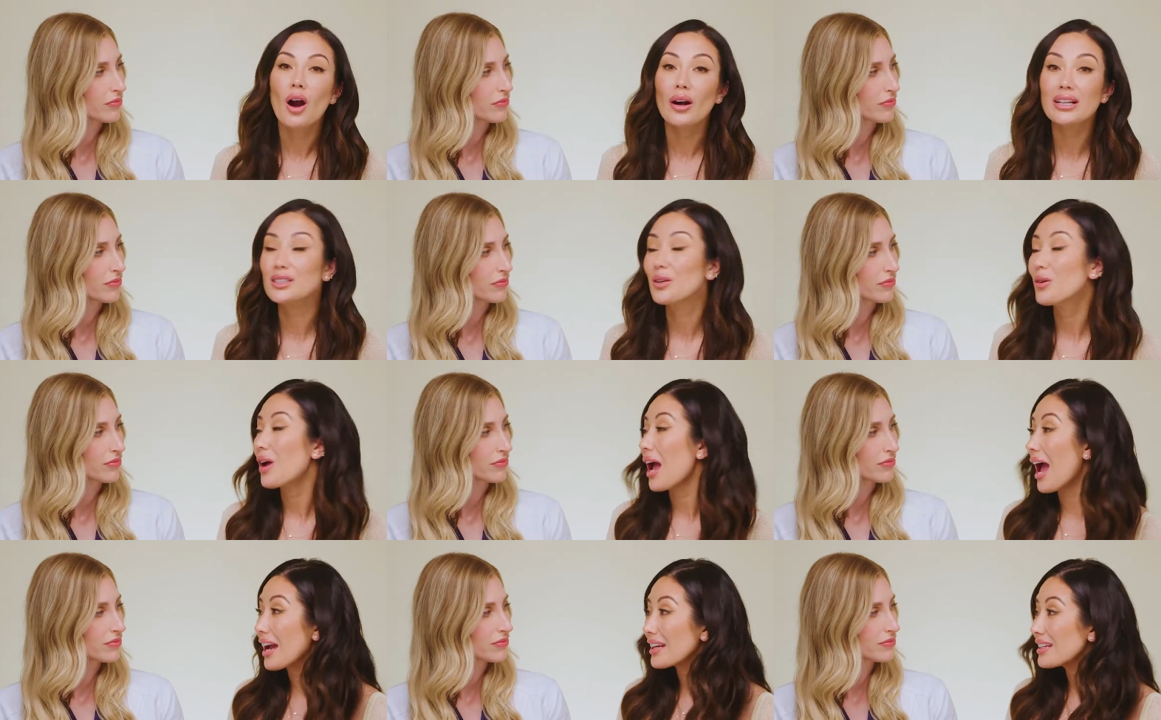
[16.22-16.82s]
Speaker 1: All right,
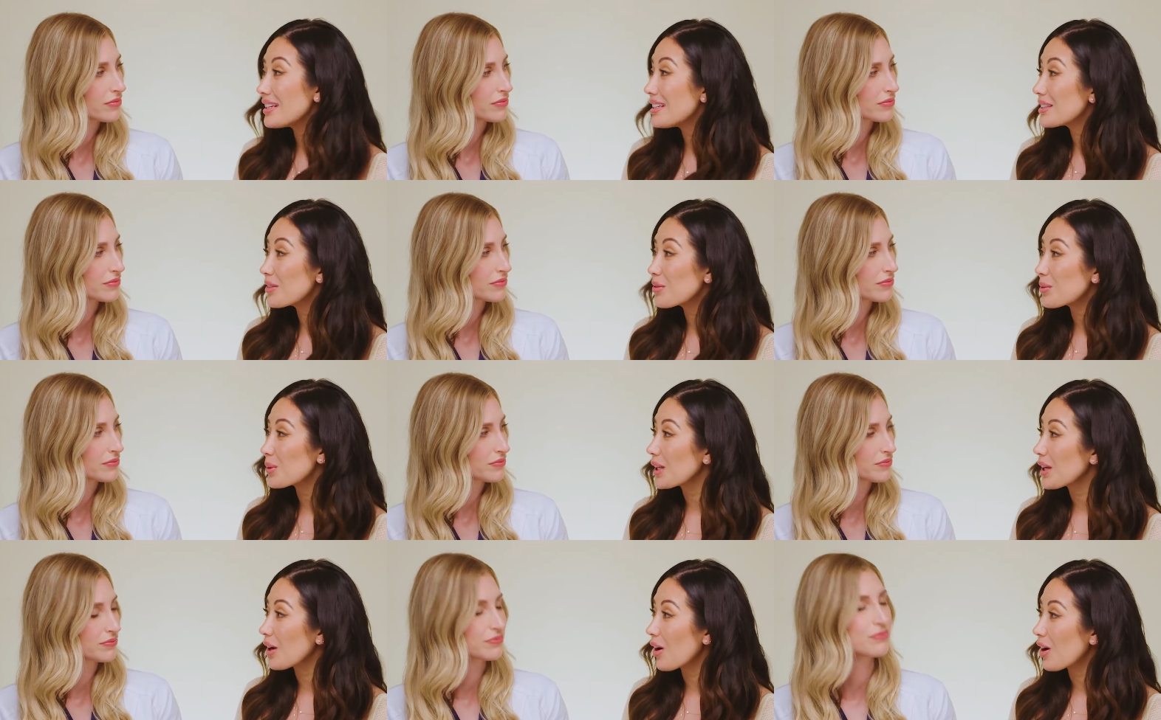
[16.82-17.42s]
so acne is a
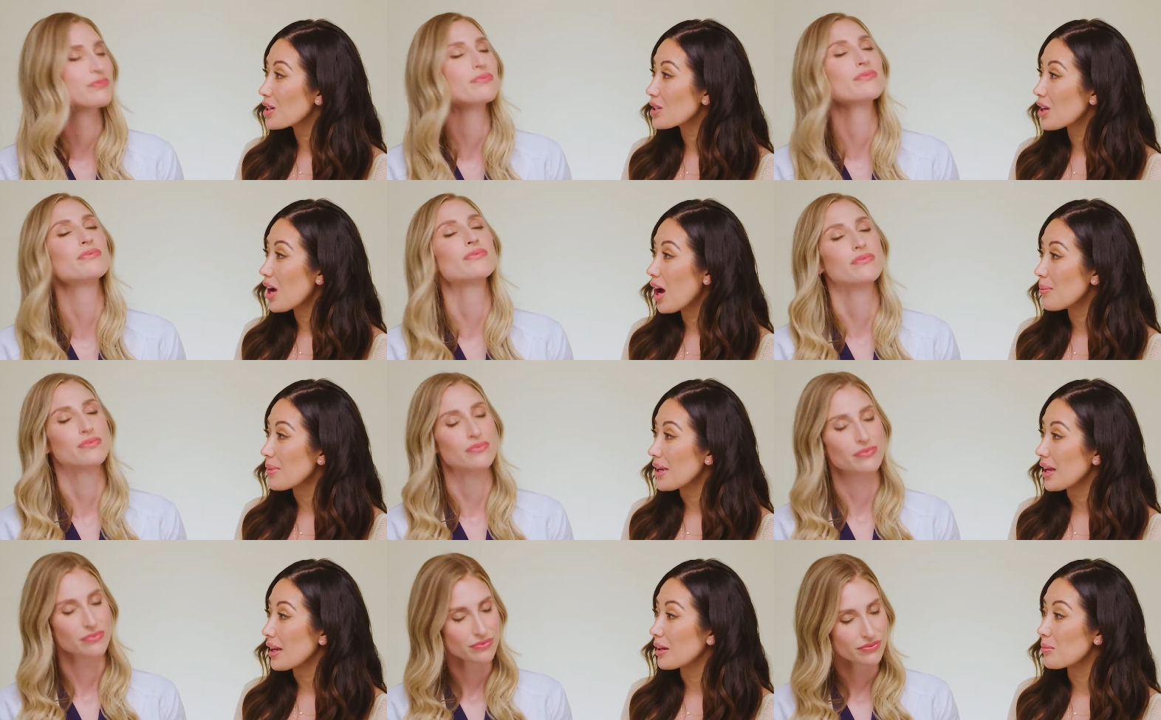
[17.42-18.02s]
really hard
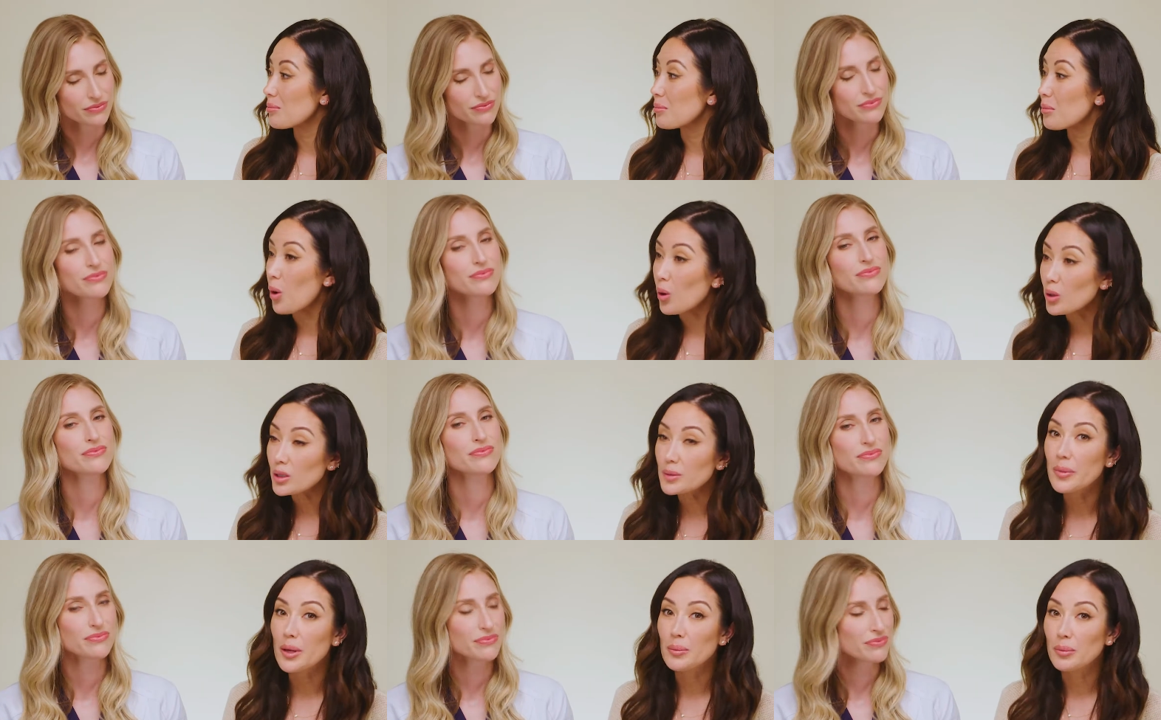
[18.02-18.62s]
topic.
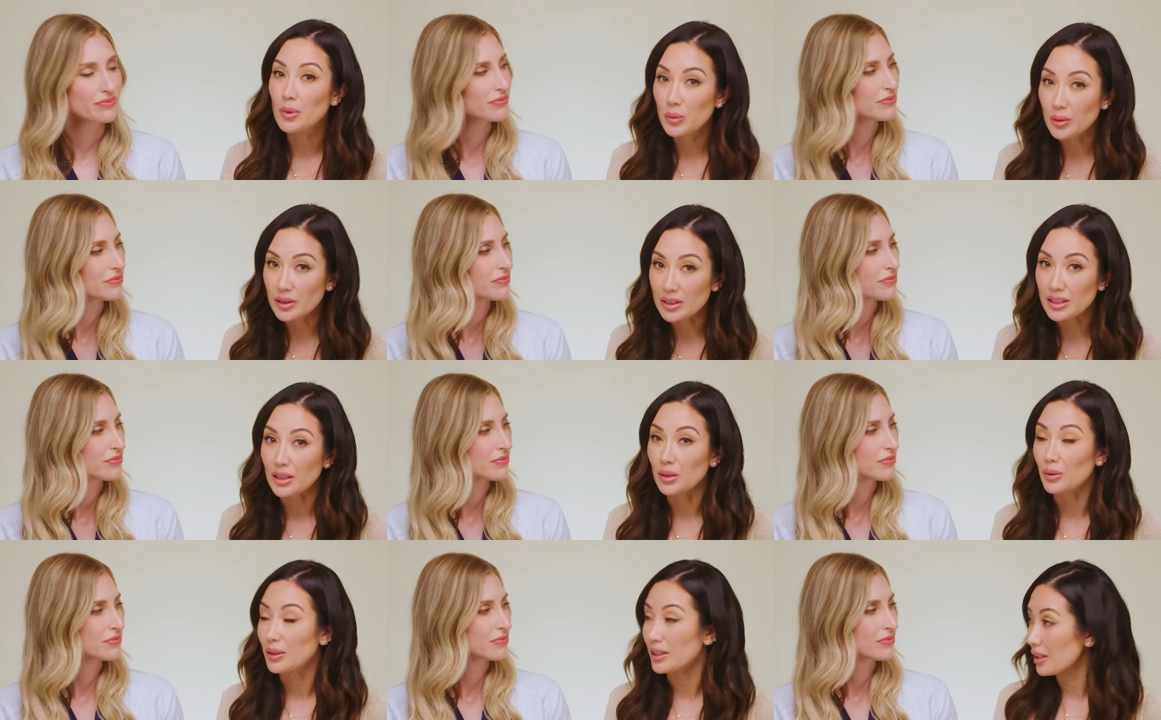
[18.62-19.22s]
Most people will
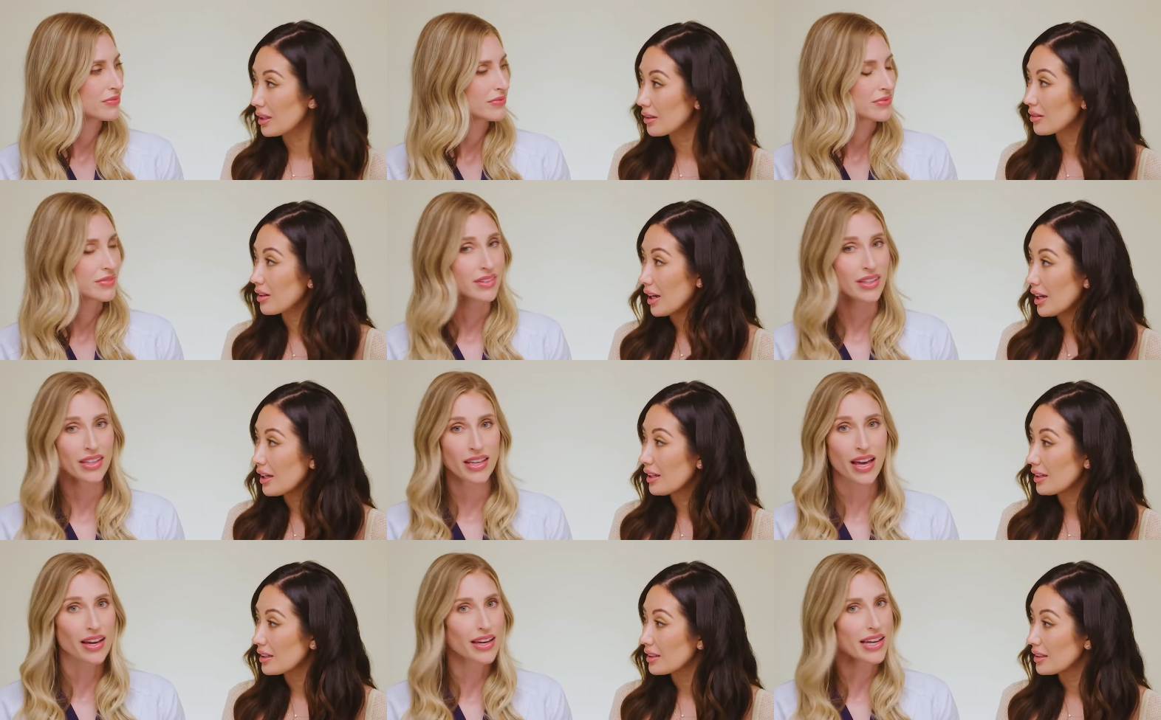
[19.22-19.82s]
deal with it,
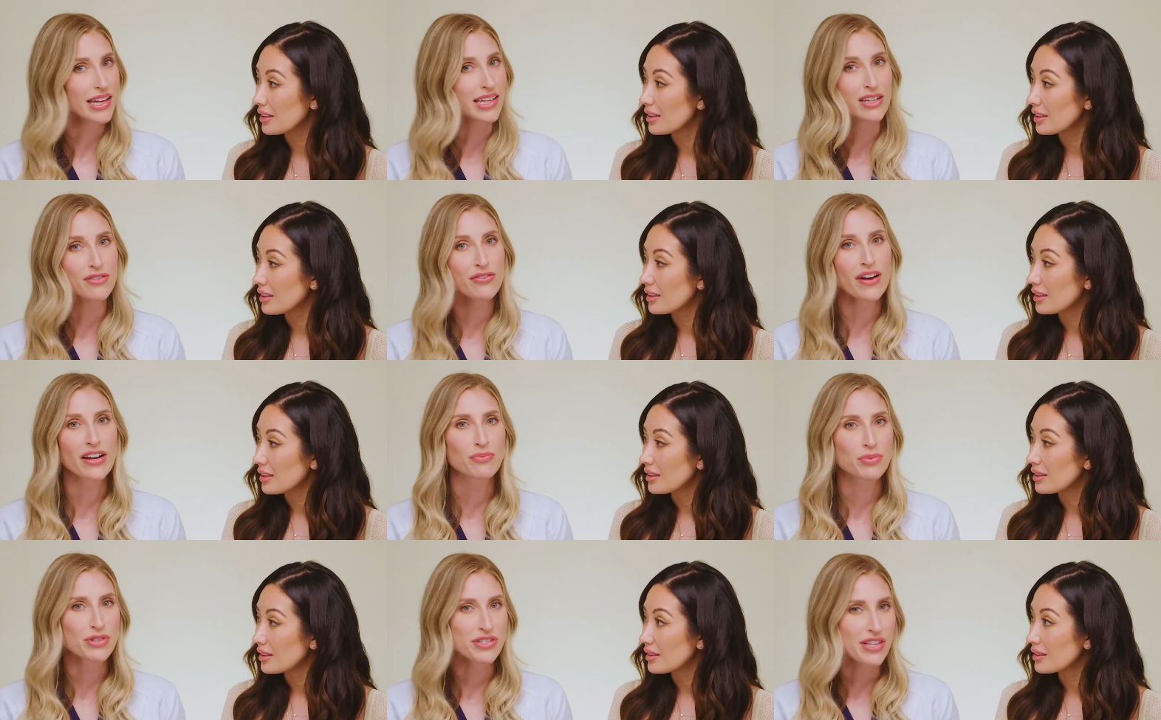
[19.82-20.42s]
right? Yeah,
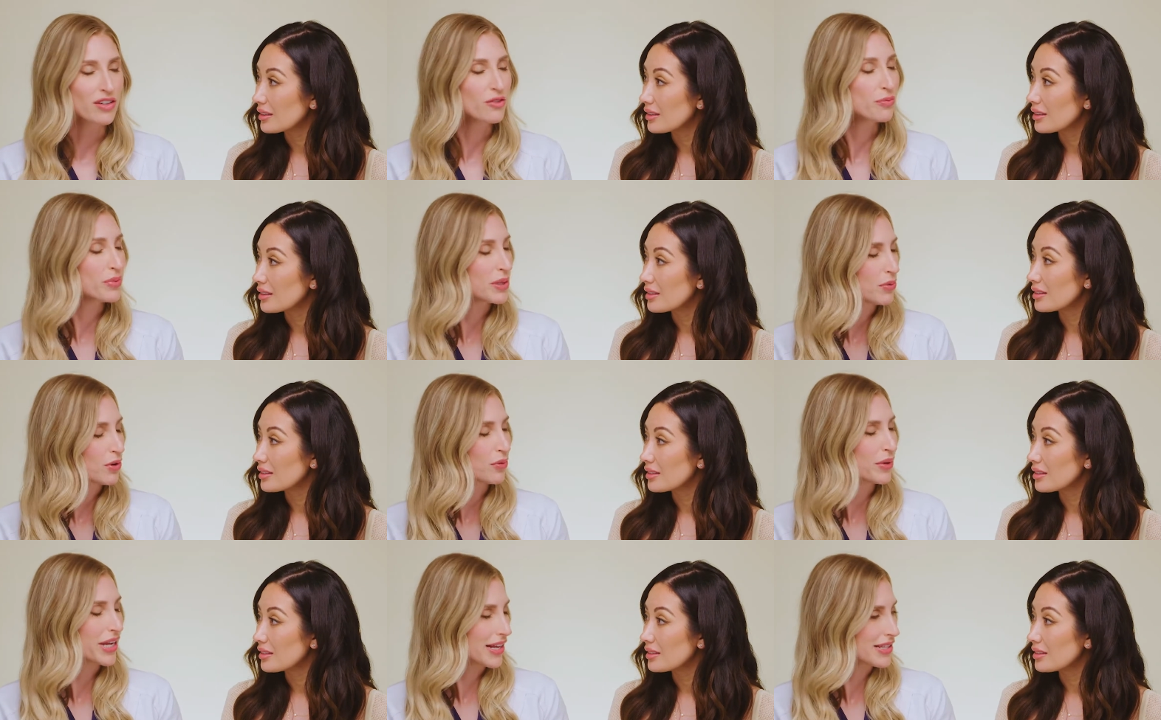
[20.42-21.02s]
Speaker 2: eighty-five percent of
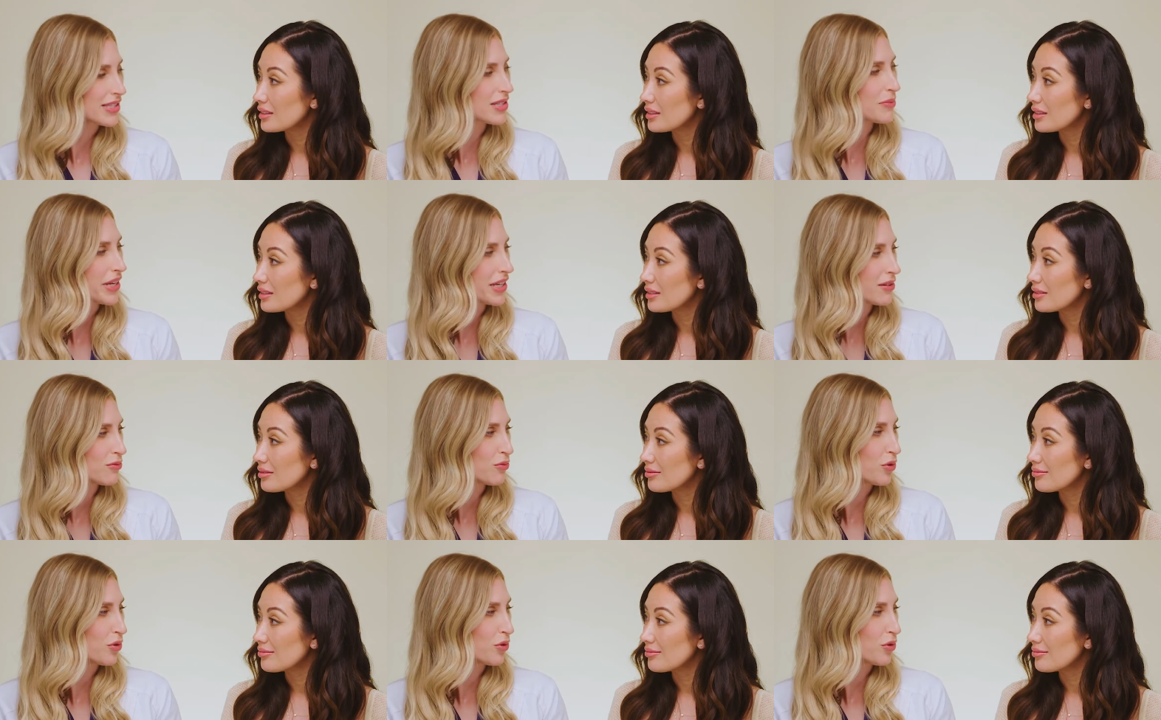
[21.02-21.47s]
people we estimate